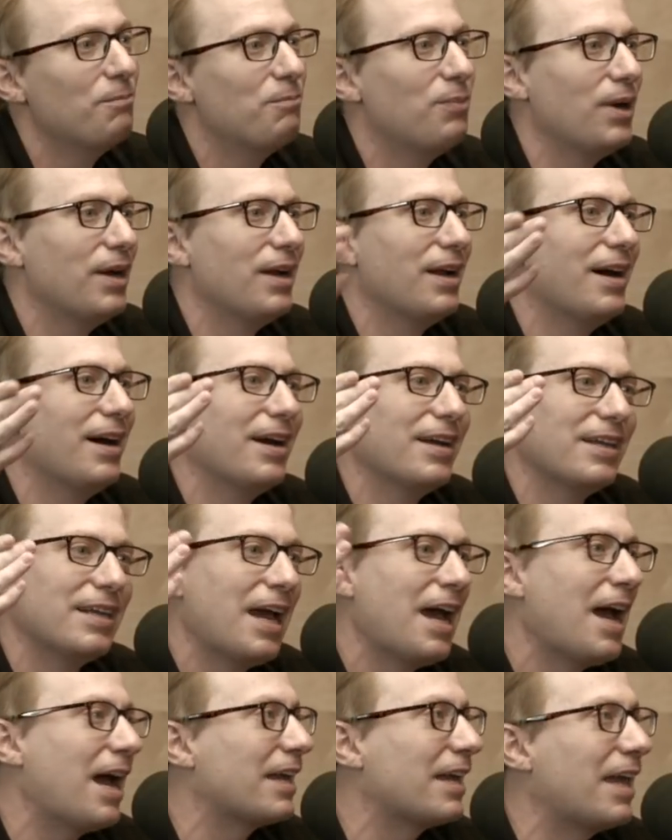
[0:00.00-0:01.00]
But
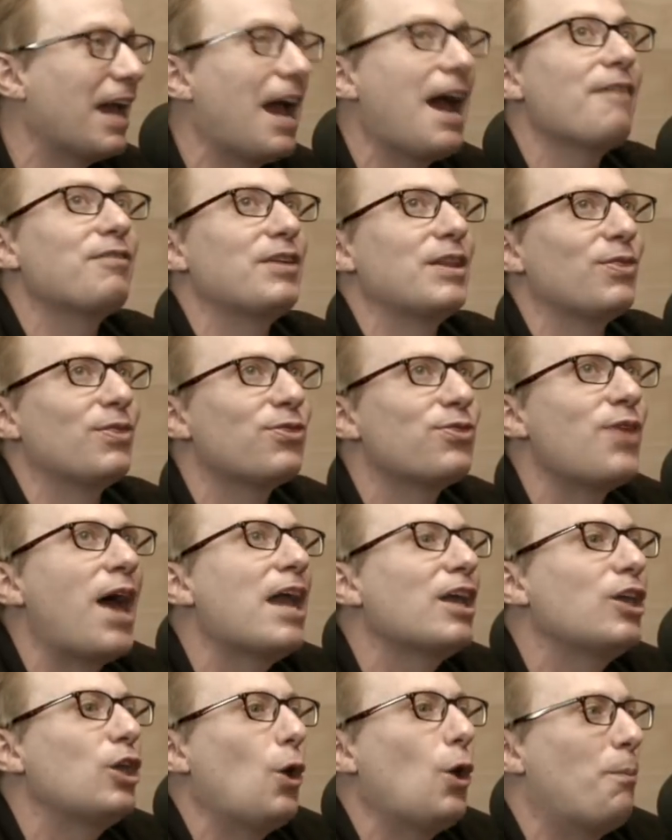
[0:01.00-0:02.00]
yeah, Gavin,
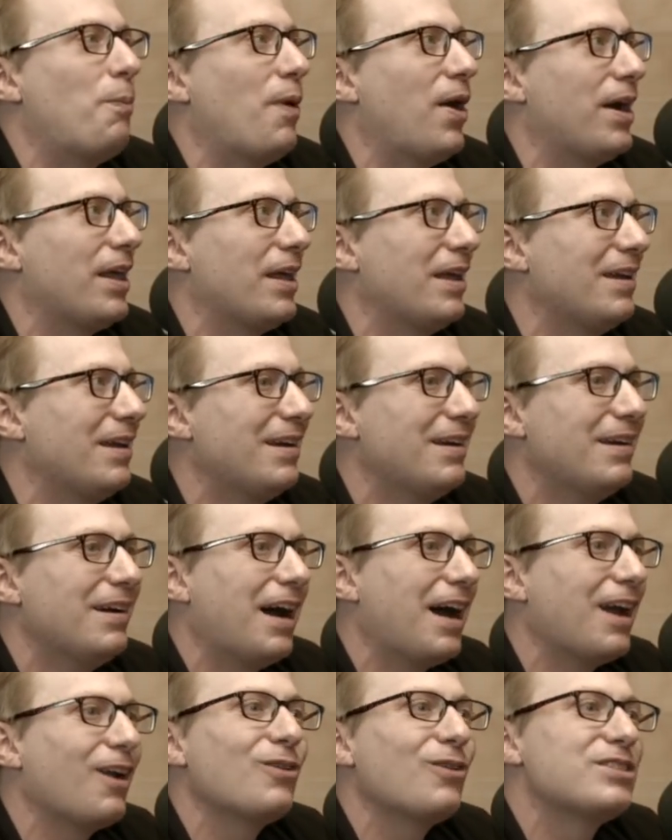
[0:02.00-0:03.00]
thank you, buddy.
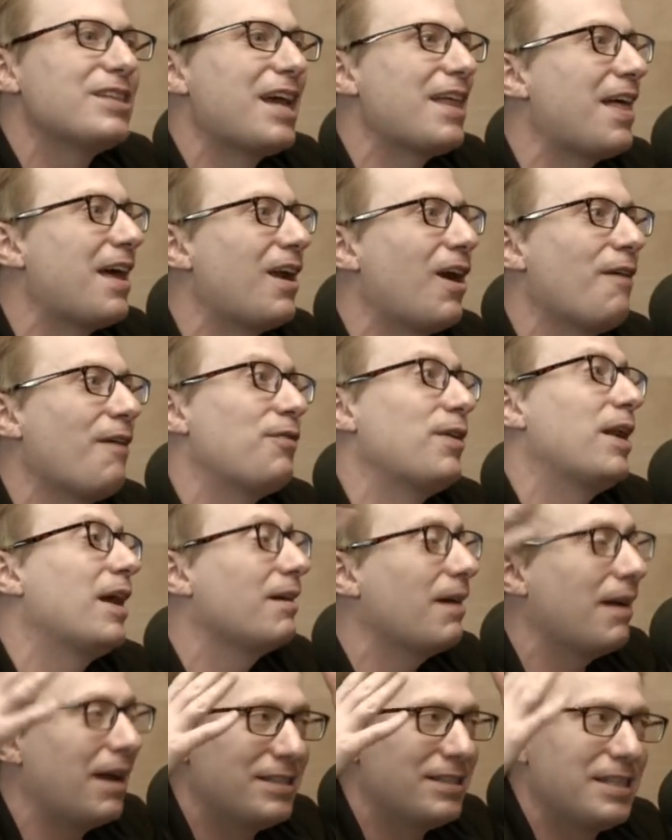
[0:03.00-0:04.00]
I don't say that often.
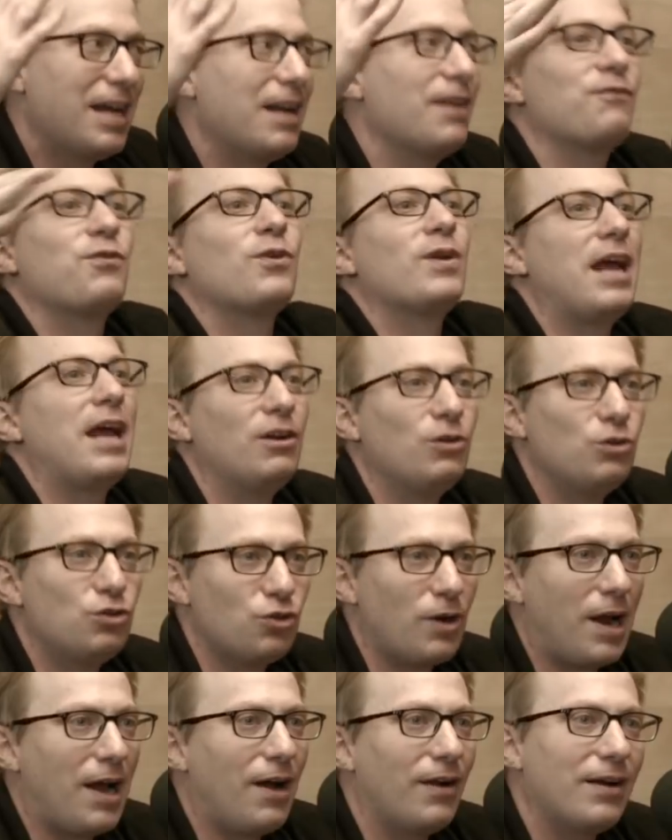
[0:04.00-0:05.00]
I said it for net
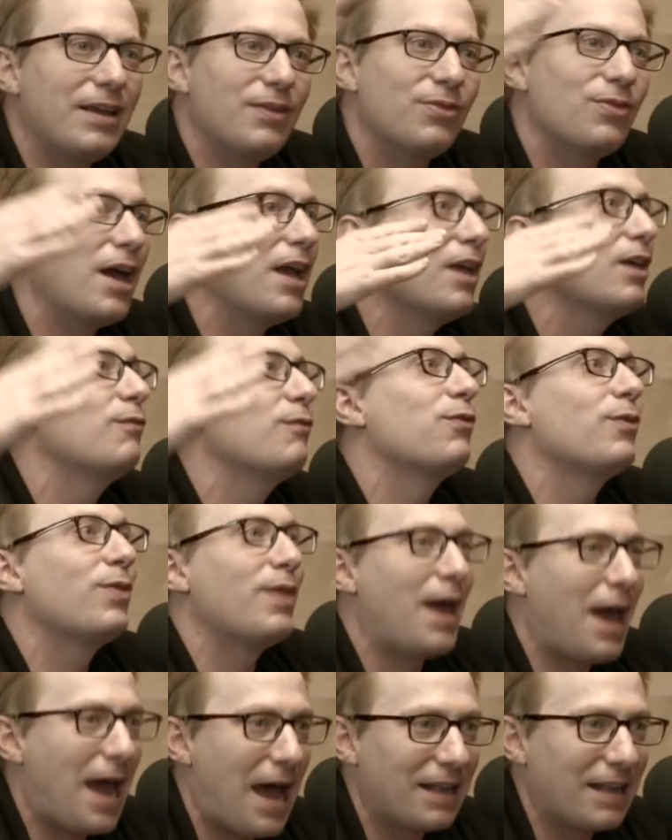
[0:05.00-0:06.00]
neutrality. Thank you for
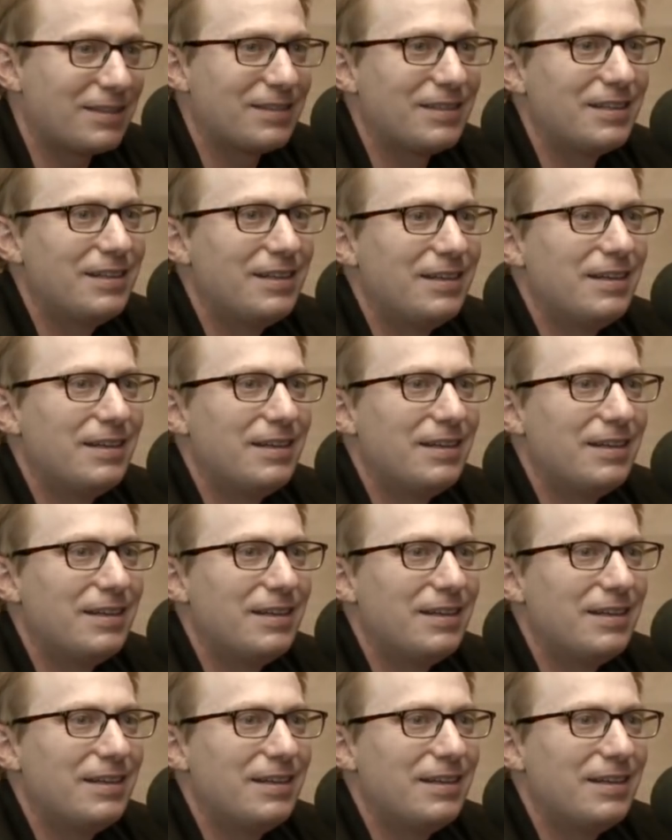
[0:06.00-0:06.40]
that.